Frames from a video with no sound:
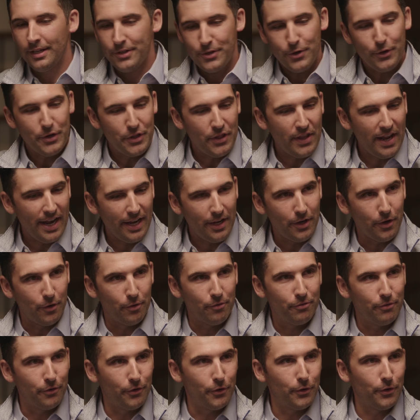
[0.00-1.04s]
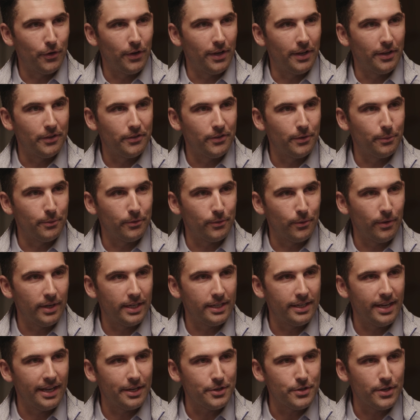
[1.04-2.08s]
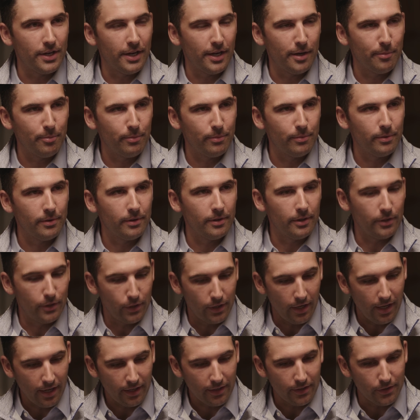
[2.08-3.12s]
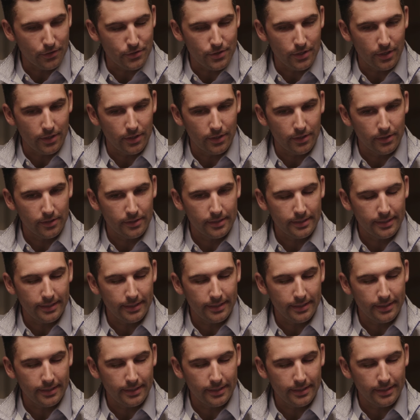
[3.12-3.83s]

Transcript: Jody, thank you for doing this. It was great catching up. Good luck this year.